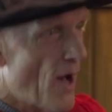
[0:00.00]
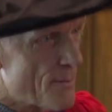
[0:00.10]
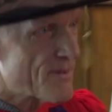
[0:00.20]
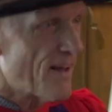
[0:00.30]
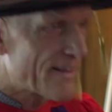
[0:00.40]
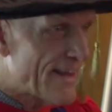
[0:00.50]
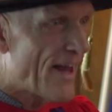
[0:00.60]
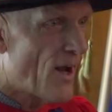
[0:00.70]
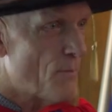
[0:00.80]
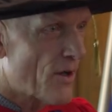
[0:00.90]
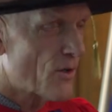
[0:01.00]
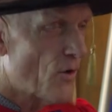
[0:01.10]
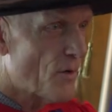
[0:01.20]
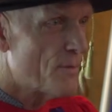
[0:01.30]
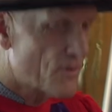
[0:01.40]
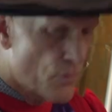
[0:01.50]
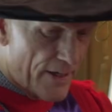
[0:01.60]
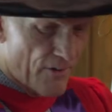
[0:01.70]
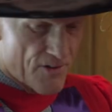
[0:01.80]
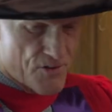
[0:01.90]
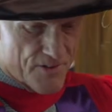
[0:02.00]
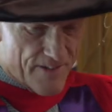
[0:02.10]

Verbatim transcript: pipes like that, I might have gone a bit quicker, I should